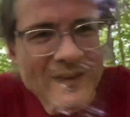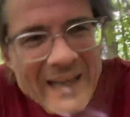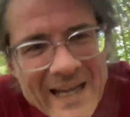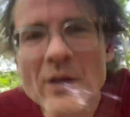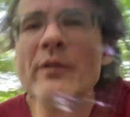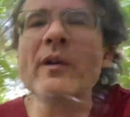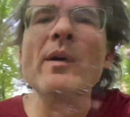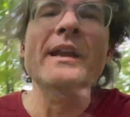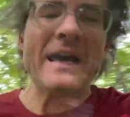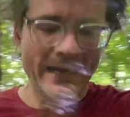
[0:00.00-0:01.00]
Hello
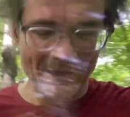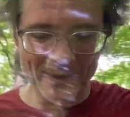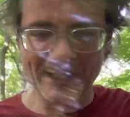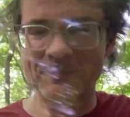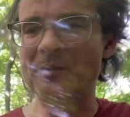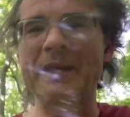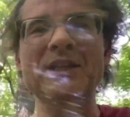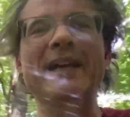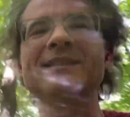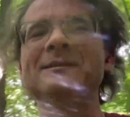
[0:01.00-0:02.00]
everyone, welcome to my
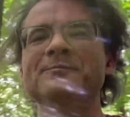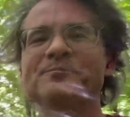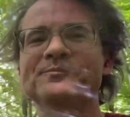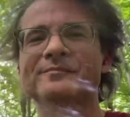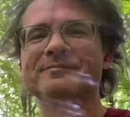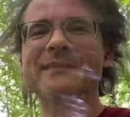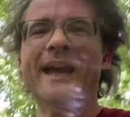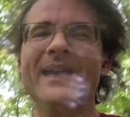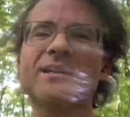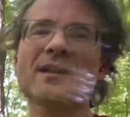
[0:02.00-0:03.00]
channel,
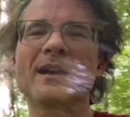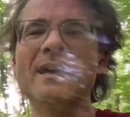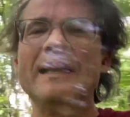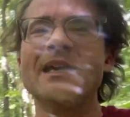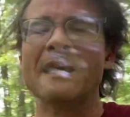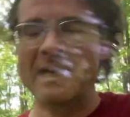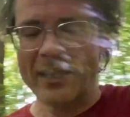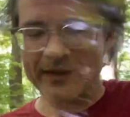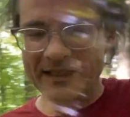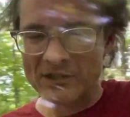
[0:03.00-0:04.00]
and
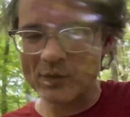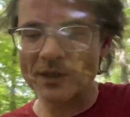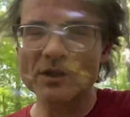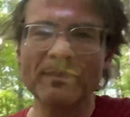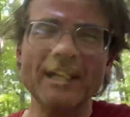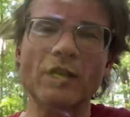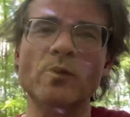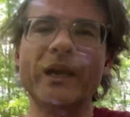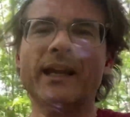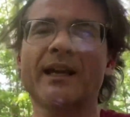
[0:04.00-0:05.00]
this is going to be a
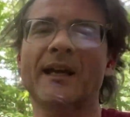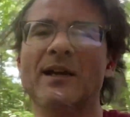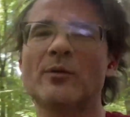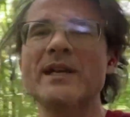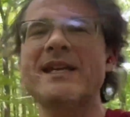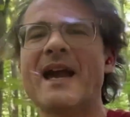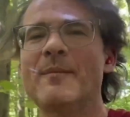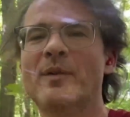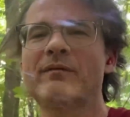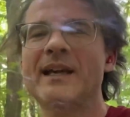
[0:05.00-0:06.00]
quick
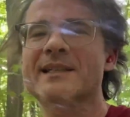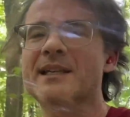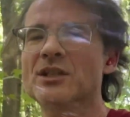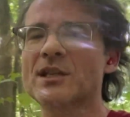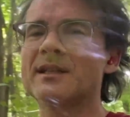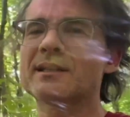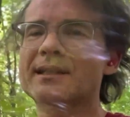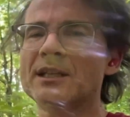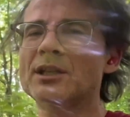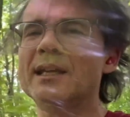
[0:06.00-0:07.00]
recap of last
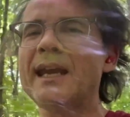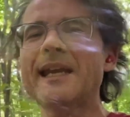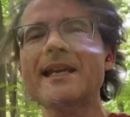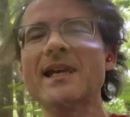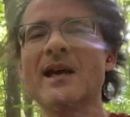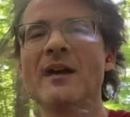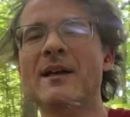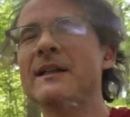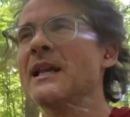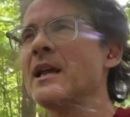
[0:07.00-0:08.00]
session 80.
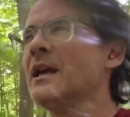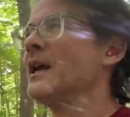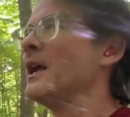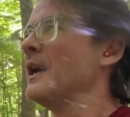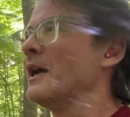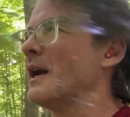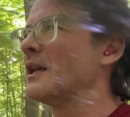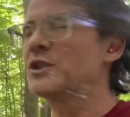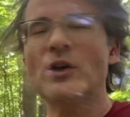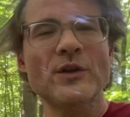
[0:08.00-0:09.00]
I'll
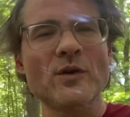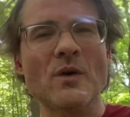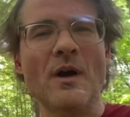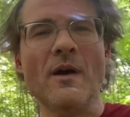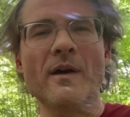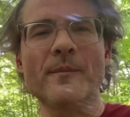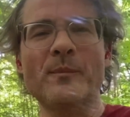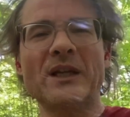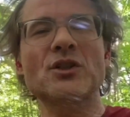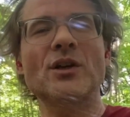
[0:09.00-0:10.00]
show you a
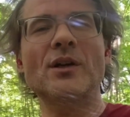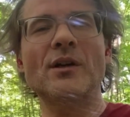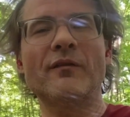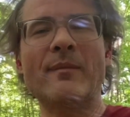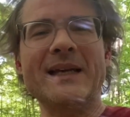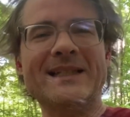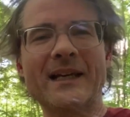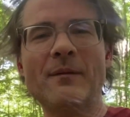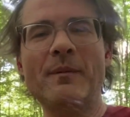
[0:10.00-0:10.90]
picture of my setup